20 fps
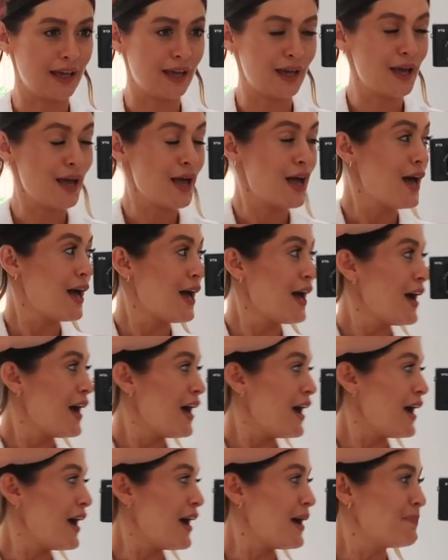it.
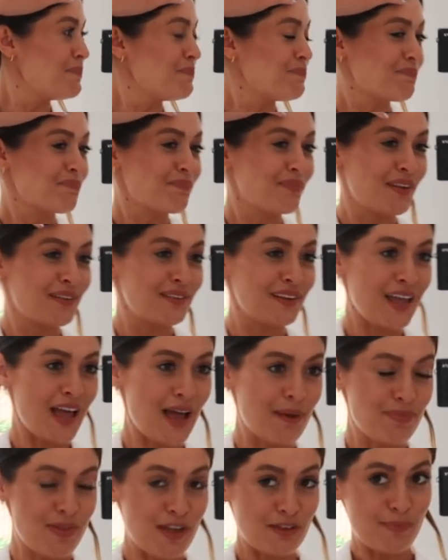Um, so
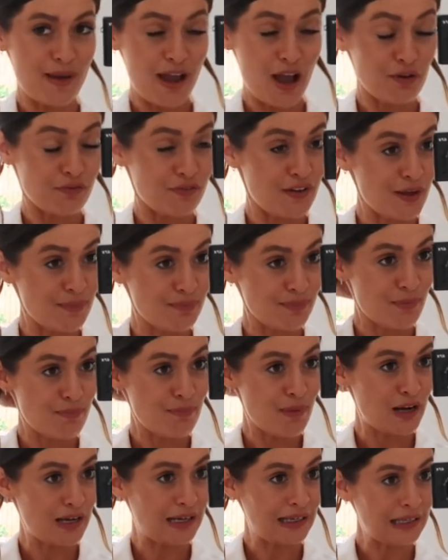yeah, that's my outfit.
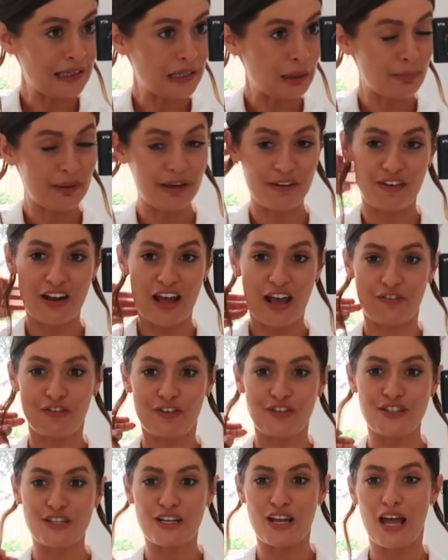Made a little bit of an
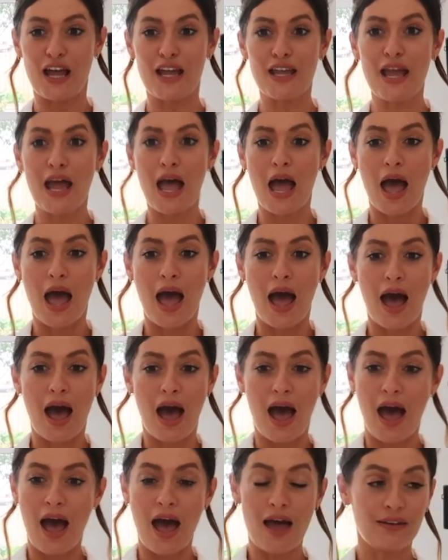effort today
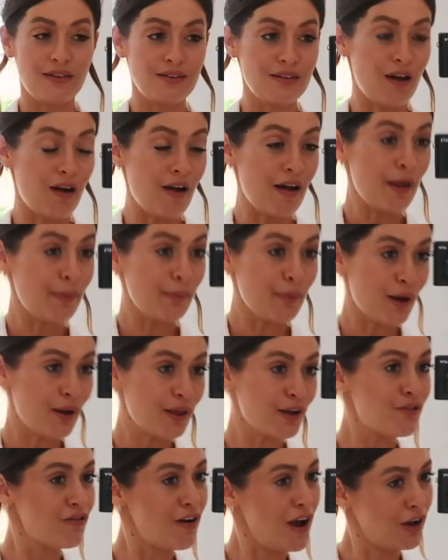and I am going
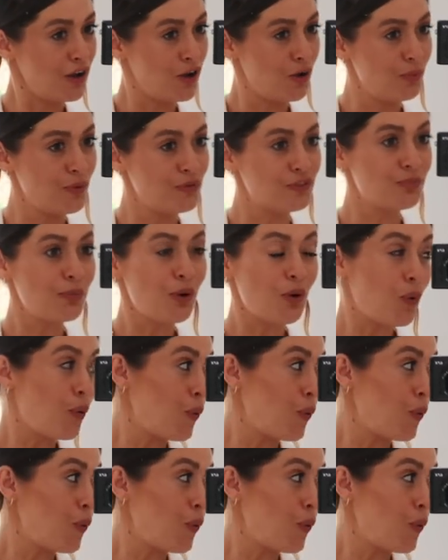to crack on with some